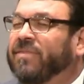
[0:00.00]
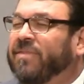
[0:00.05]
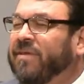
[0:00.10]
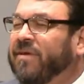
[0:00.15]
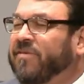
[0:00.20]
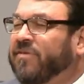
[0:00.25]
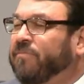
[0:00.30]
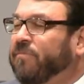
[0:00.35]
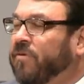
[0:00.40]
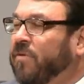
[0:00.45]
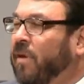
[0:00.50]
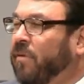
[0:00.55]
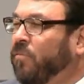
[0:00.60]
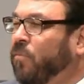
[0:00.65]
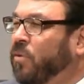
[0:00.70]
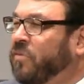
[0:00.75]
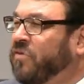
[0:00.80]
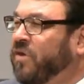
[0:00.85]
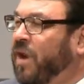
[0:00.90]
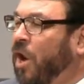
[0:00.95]
this
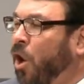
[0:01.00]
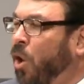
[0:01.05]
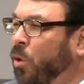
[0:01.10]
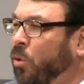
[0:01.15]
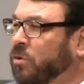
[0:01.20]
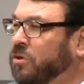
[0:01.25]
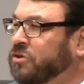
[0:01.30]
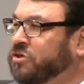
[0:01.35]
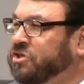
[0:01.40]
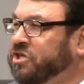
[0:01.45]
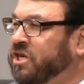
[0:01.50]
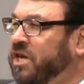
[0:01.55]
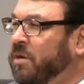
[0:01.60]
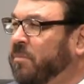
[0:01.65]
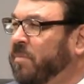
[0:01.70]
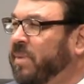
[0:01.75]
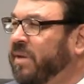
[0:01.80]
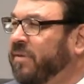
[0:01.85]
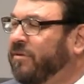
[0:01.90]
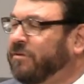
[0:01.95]
was an older
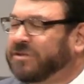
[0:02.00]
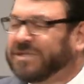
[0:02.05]
gentleman.